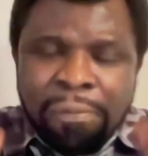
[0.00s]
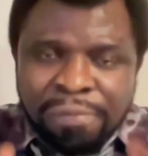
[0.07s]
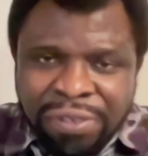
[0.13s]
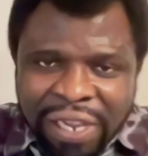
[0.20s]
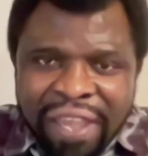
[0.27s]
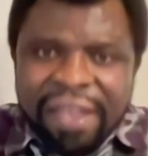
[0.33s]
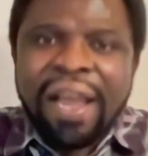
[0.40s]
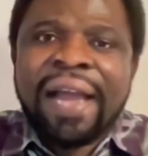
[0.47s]

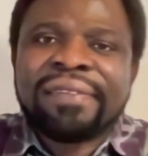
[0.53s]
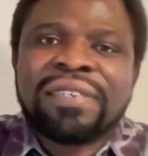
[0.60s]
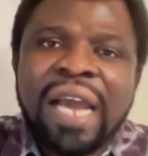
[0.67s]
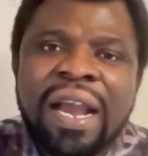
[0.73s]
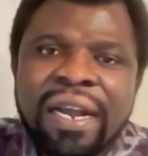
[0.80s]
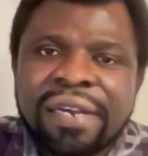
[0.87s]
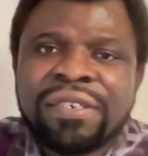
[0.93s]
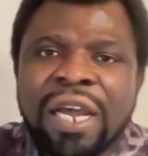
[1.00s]
day and
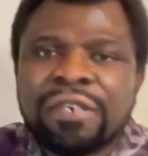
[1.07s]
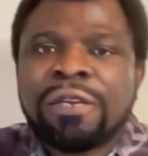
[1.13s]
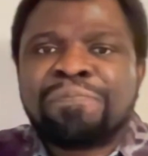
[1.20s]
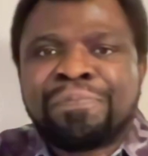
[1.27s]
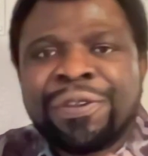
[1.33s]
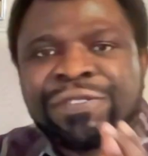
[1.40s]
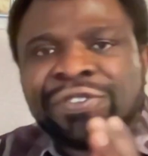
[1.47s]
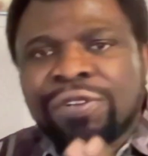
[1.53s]
night that the
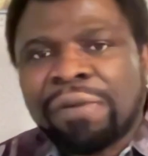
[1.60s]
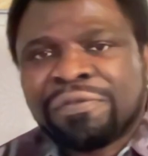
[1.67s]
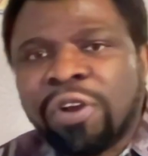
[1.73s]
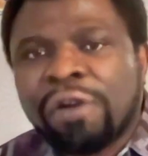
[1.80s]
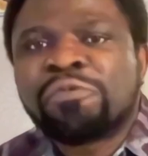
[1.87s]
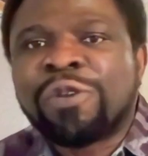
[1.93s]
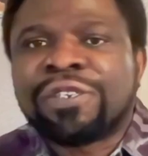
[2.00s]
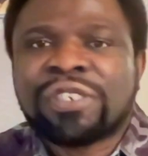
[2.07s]
peace of
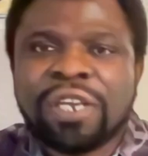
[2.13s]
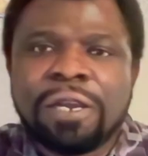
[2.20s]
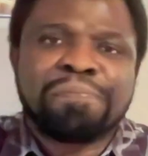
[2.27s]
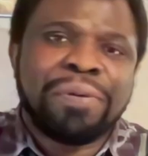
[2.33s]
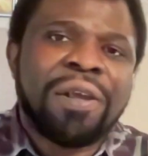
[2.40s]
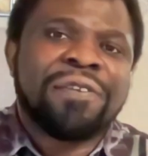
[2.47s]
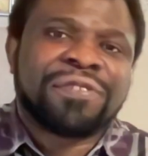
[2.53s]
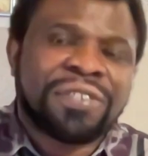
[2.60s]
God will take
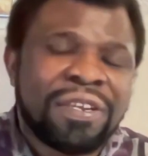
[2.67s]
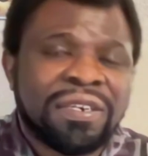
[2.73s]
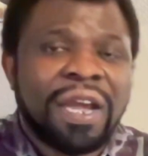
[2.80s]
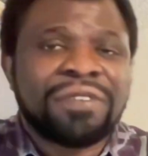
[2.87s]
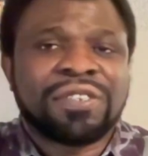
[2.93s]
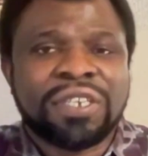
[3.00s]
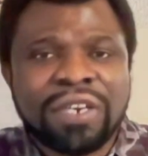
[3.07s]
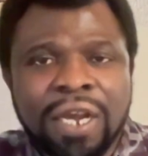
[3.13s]
place in
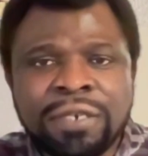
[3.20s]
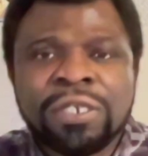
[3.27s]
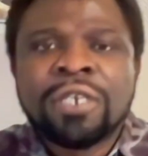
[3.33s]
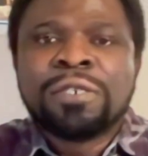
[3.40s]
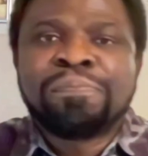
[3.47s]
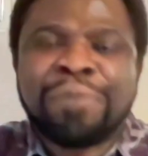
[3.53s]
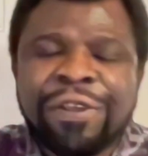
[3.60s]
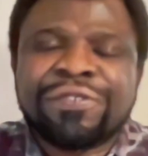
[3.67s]
Nigeria.
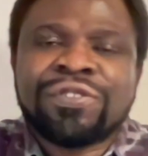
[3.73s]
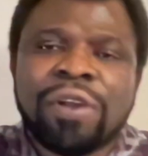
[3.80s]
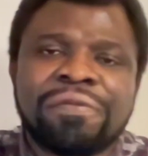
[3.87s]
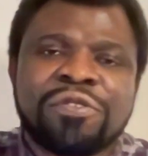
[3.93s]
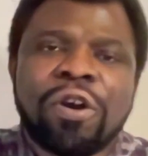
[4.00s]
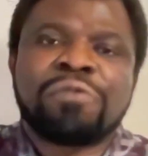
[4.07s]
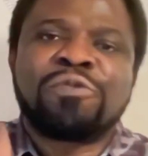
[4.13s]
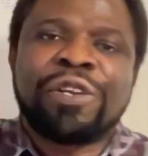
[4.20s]
Peace of
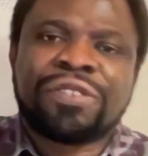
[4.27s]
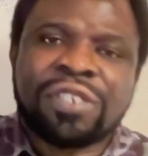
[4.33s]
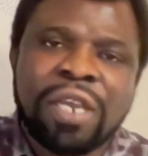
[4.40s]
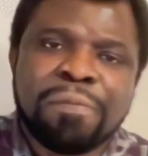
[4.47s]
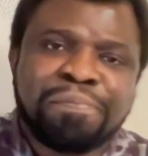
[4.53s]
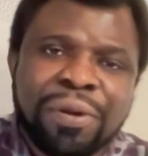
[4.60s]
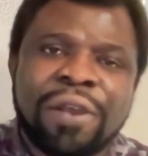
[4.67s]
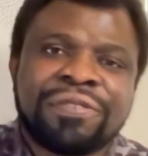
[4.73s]
God will
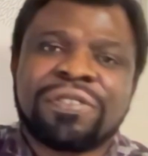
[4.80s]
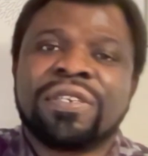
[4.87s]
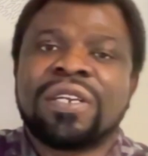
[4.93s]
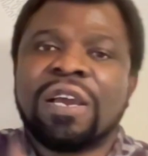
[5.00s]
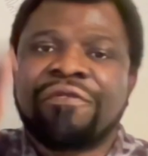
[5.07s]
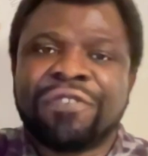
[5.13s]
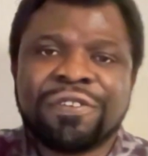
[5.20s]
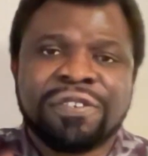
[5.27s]
take place in
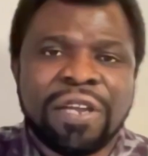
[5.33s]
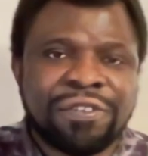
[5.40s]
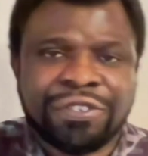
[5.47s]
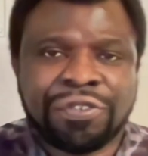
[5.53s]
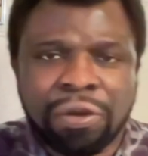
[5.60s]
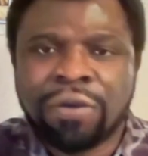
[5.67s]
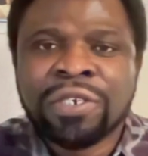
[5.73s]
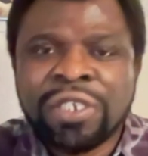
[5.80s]
every
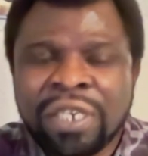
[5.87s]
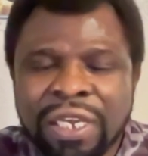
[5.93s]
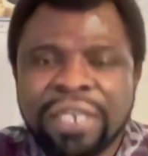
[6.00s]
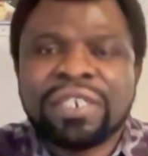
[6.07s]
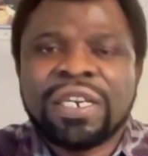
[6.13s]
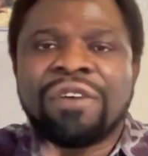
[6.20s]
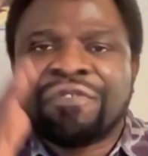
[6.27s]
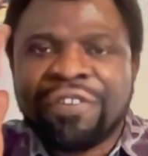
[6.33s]
nation,
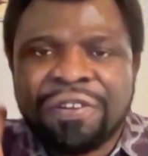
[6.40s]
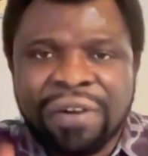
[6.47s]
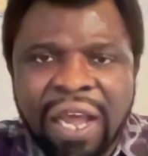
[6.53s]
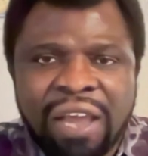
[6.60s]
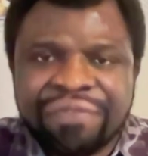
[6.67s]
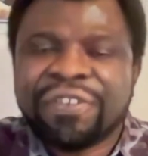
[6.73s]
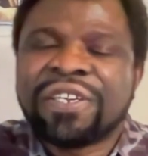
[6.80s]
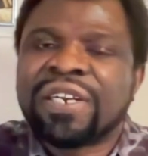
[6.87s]
in every
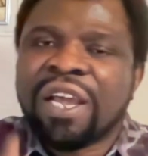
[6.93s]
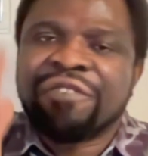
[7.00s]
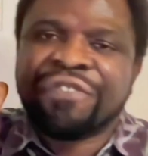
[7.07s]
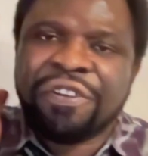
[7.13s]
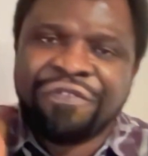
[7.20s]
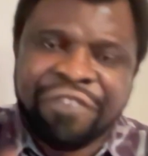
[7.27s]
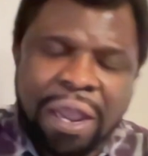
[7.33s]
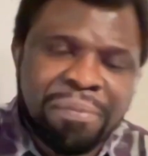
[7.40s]
life, in
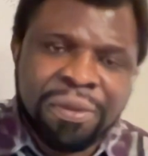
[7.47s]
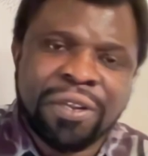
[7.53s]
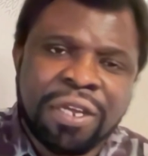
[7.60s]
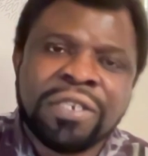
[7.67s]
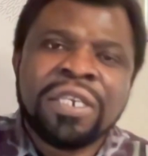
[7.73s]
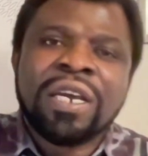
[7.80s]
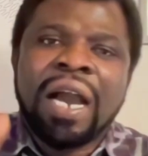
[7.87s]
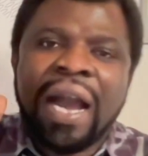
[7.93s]
every family.
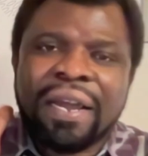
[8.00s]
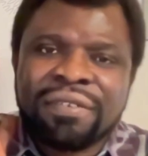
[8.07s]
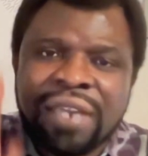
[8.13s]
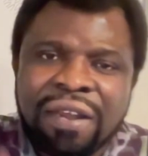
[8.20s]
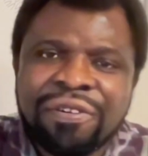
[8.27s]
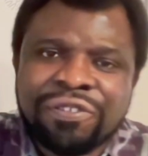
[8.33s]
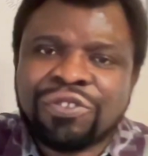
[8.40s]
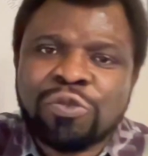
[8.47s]
And
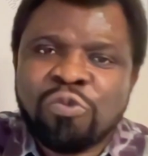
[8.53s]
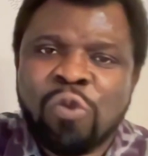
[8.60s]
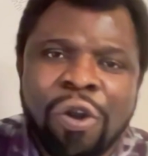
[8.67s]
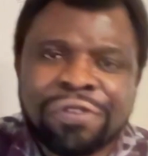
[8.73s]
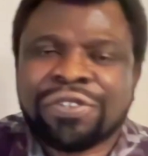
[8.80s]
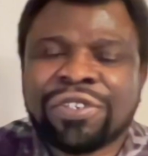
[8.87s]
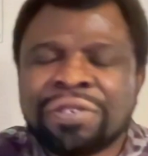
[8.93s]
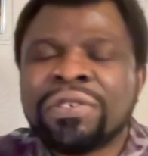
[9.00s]
that is
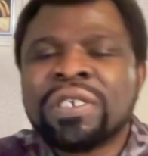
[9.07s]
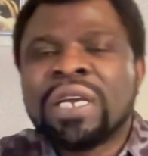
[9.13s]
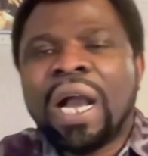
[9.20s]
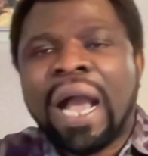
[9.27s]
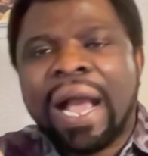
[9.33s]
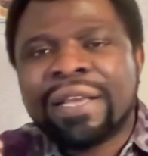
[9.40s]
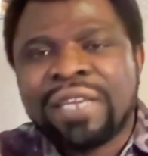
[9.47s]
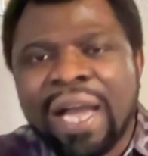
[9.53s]
what
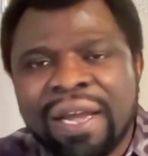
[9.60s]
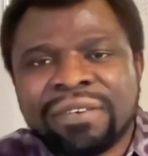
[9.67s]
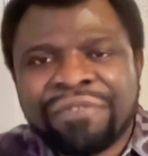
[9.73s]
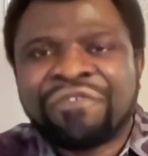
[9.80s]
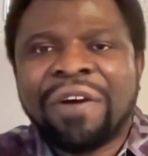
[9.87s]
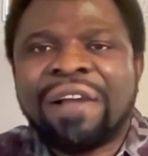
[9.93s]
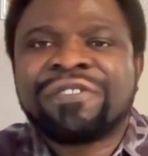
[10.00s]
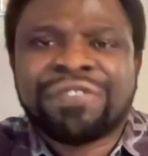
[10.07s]
I
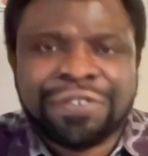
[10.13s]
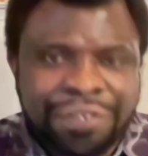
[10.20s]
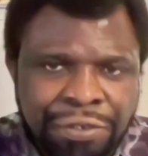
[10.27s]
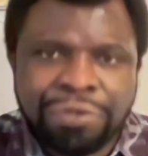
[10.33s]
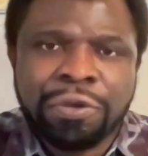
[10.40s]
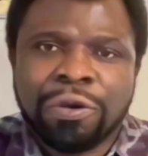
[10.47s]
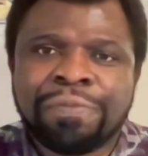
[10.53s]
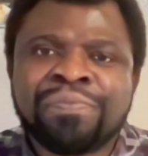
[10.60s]
advise
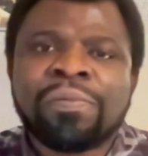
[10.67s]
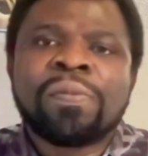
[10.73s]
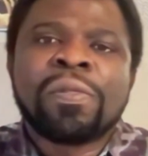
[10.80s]
you